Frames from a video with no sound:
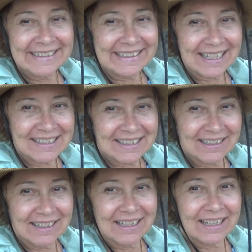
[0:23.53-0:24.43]
That's
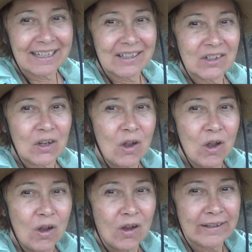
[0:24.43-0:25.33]
like
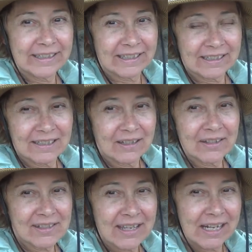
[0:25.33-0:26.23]
on the
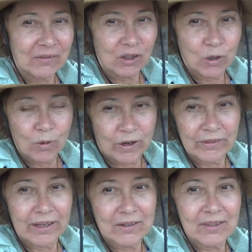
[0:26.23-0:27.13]
on the side of the
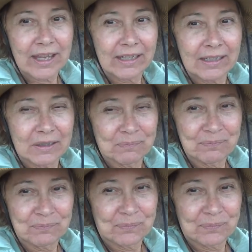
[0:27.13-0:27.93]
court. There's like a um,